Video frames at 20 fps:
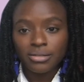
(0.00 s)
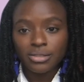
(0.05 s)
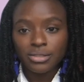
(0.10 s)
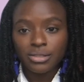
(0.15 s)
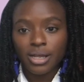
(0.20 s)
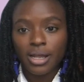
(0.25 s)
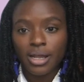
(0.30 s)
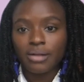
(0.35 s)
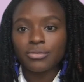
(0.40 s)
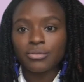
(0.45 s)

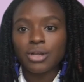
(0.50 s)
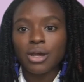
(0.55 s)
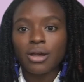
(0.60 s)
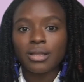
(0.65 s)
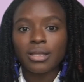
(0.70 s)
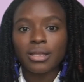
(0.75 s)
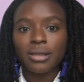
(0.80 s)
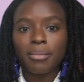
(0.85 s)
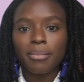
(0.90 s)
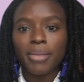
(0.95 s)
kind of
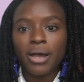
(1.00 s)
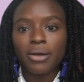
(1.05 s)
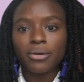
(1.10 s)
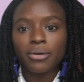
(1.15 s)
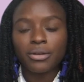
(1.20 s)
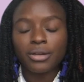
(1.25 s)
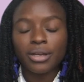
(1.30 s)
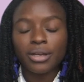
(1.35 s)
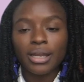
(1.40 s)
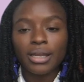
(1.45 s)
talking about
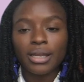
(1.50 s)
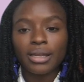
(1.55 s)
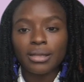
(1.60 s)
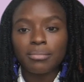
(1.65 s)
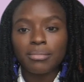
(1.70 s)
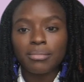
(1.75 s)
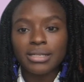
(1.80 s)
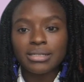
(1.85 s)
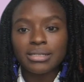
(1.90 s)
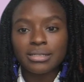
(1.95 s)
creating
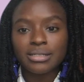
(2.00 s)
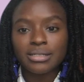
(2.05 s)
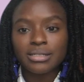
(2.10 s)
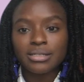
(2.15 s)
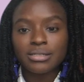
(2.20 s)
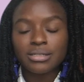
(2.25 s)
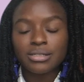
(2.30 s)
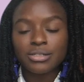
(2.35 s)
messages